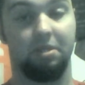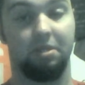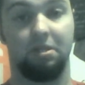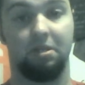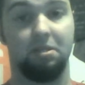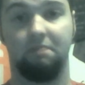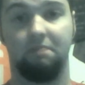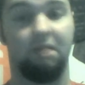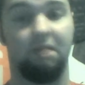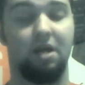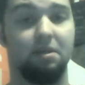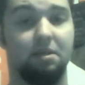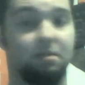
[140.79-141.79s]
Just because I'm
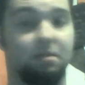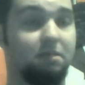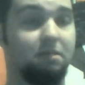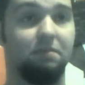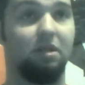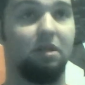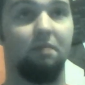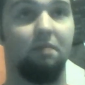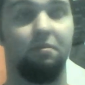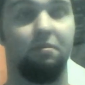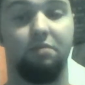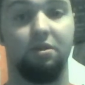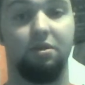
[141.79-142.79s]
biased doesn't mean
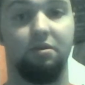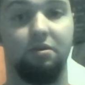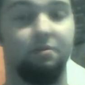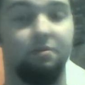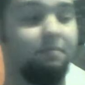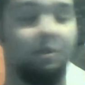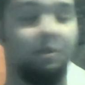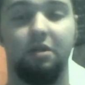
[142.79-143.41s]
I'm going to